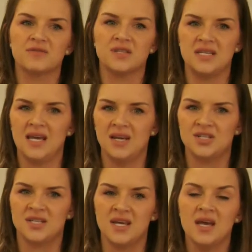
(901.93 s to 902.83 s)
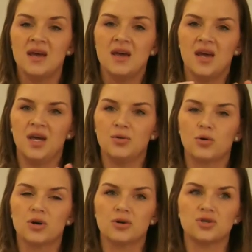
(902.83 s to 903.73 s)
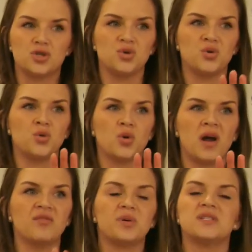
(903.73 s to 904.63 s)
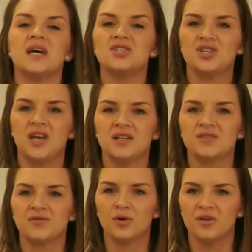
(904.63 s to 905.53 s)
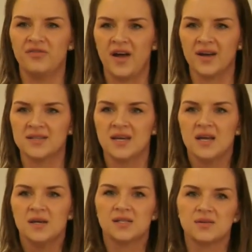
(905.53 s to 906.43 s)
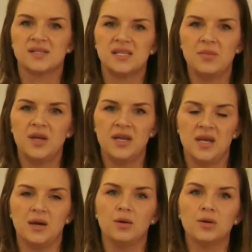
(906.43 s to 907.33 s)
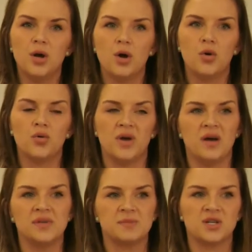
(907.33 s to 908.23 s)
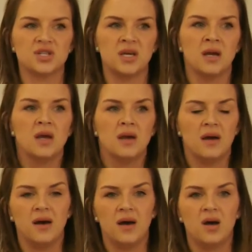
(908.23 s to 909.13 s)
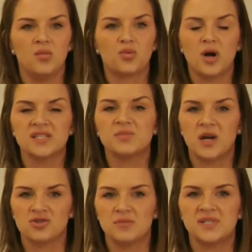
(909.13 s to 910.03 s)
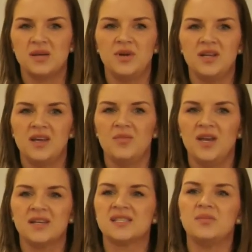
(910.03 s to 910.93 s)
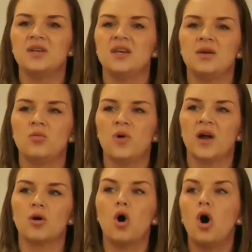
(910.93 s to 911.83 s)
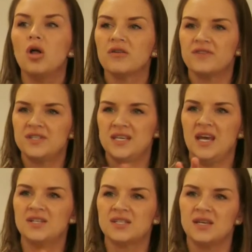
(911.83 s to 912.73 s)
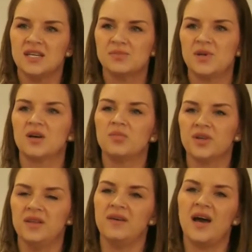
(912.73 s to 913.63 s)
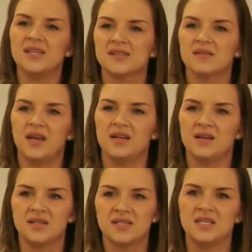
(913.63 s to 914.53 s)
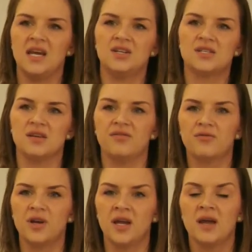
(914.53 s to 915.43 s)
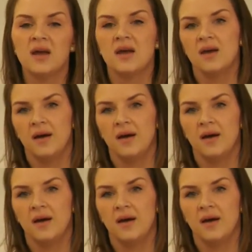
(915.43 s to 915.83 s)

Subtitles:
touch of the THC in order to kind of potentiate its full effect. So CBD alone, especially broad spectrum CBD, meaning CBD where all of the THC has been completely isolated, it's THC free,